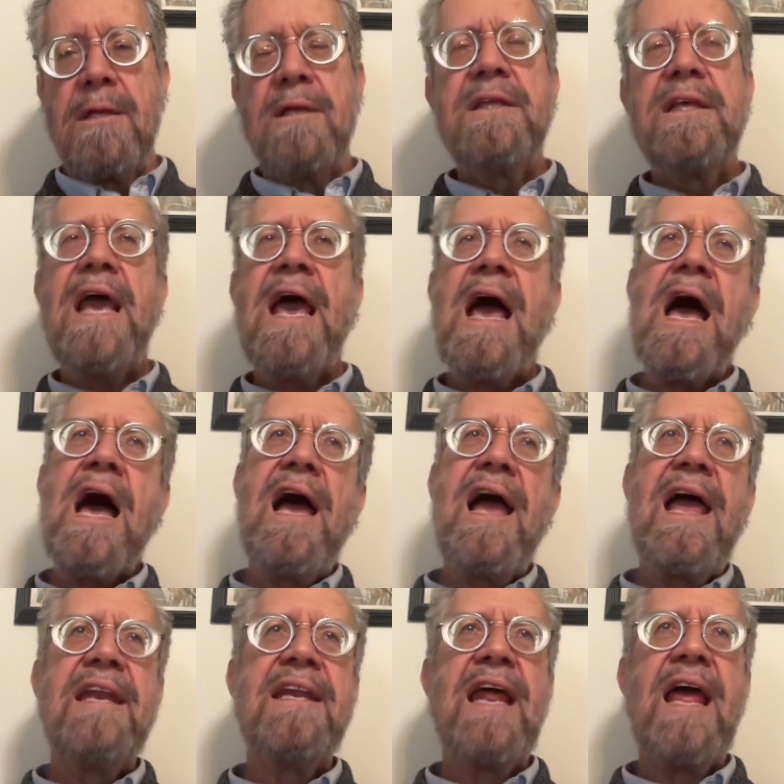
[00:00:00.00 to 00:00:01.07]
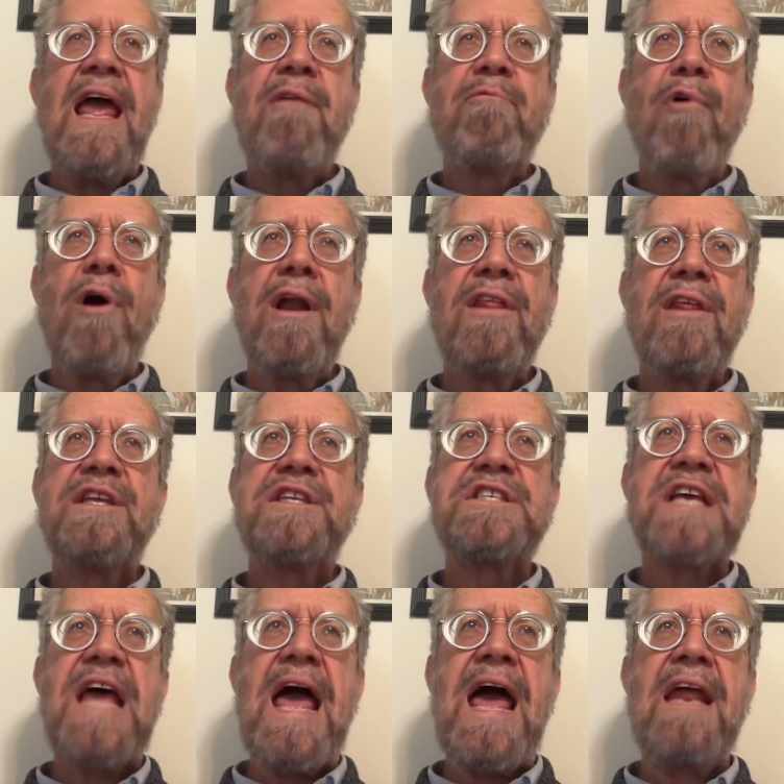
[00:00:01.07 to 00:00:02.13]
Yeah, and one of the
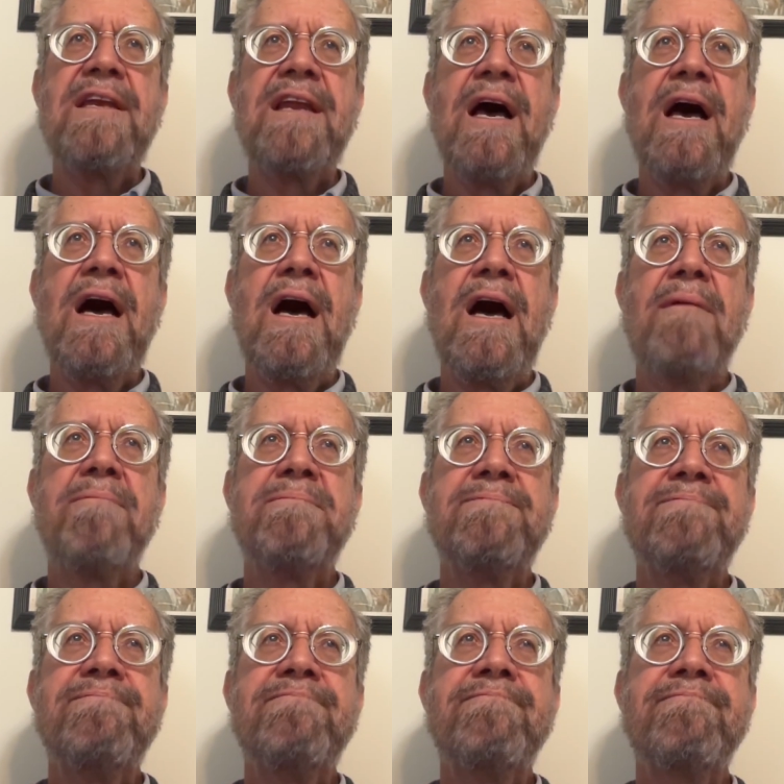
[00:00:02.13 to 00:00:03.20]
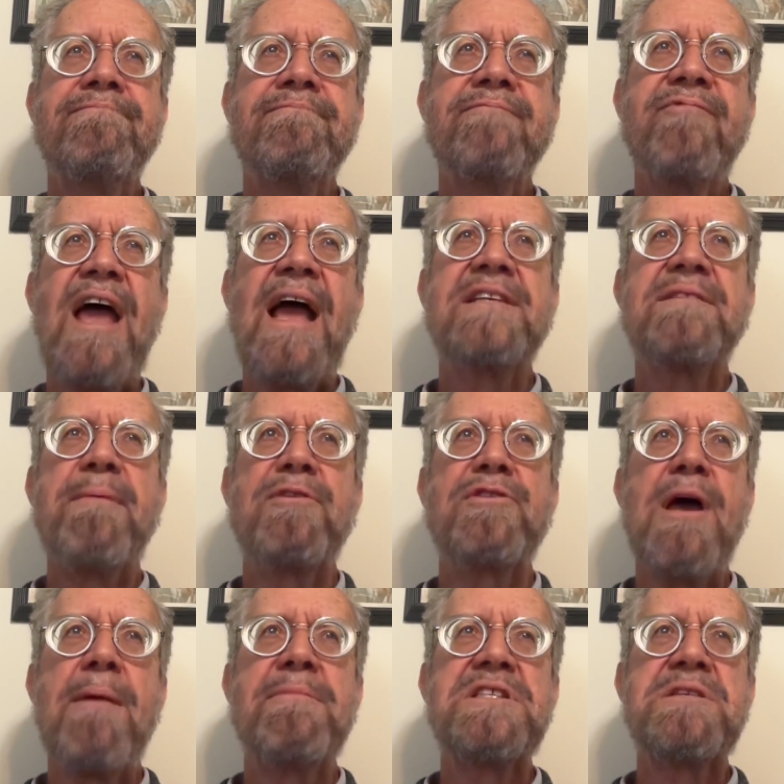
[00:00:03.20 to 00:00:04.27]
sad, facts about
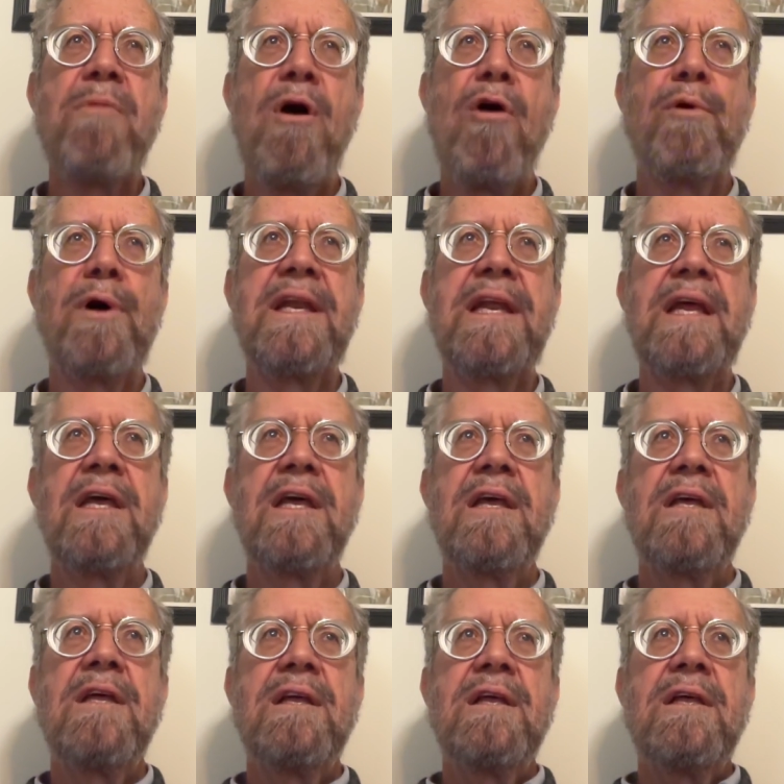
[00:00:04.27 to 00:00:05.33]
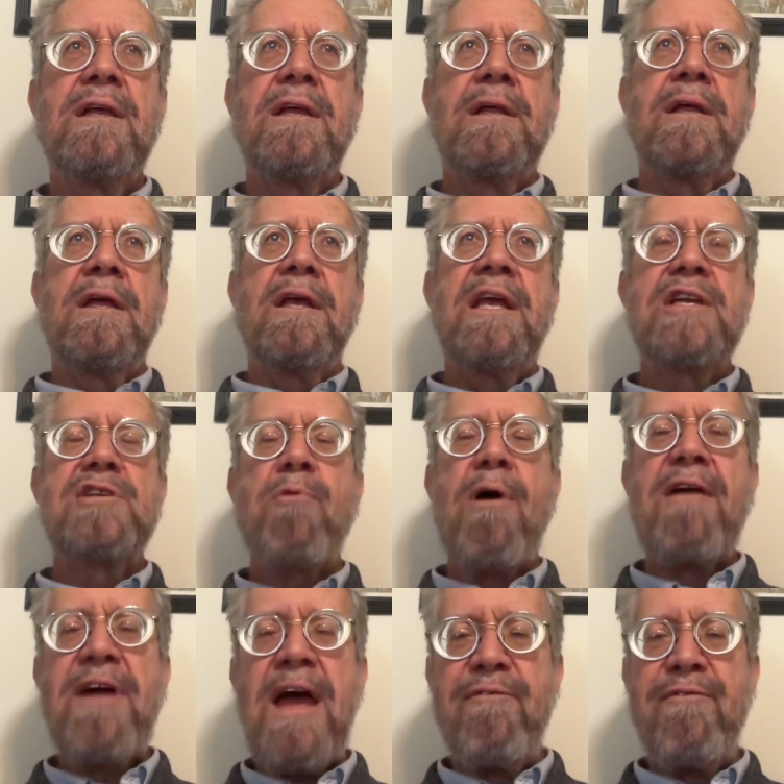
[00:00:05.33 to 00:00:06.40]
Thomas Smallwood, he and his
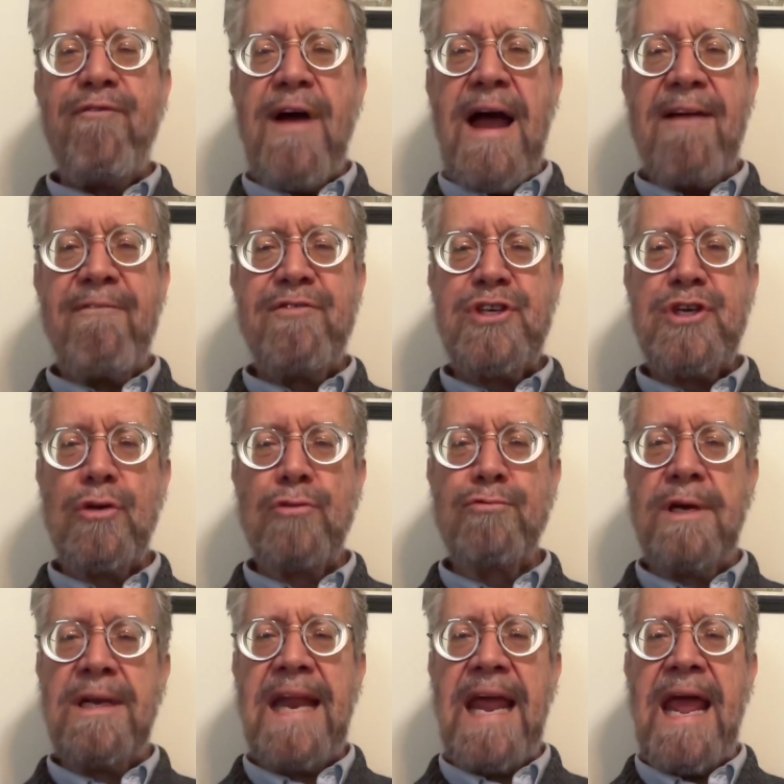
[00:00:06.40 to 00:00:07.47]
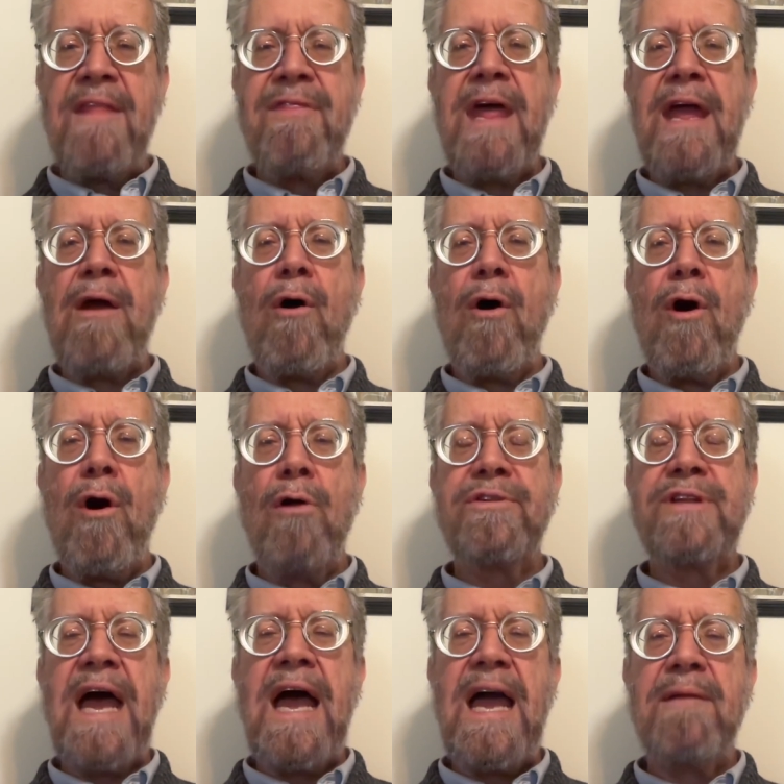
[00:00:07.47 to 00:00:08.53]
wife had 5 children, and they all
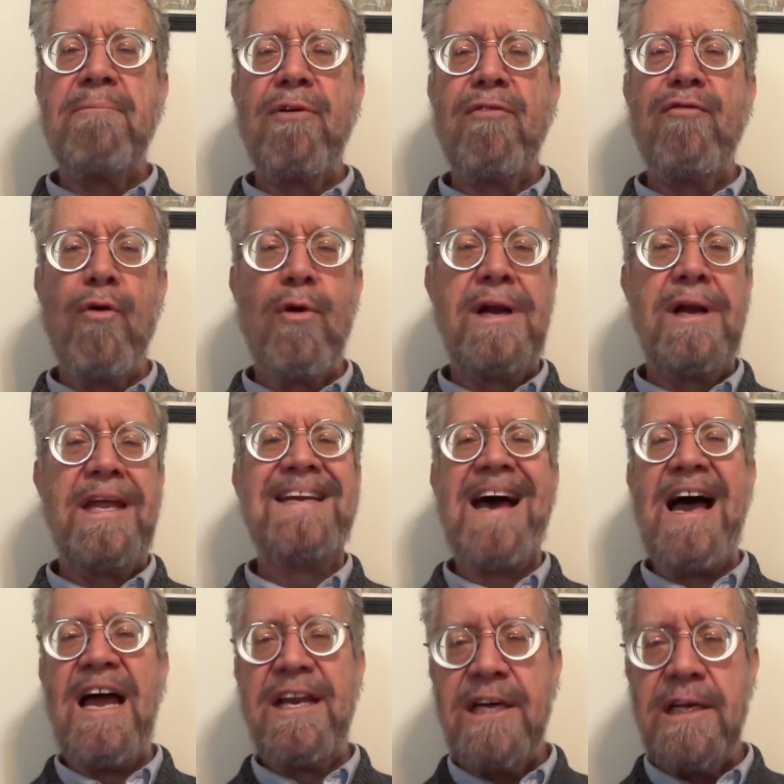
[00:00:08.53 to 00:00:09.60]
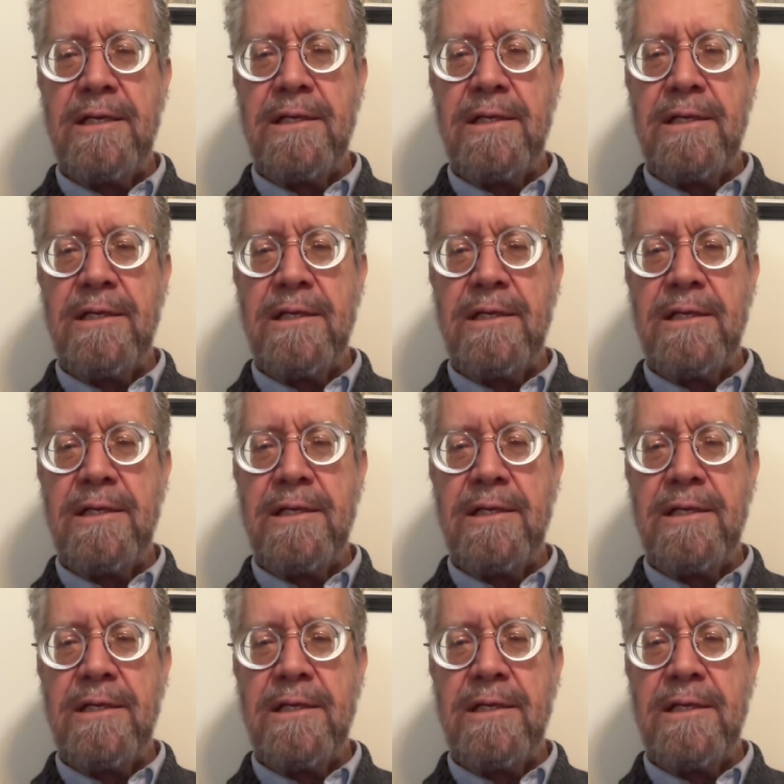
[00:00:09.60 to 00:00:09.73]
died before he died.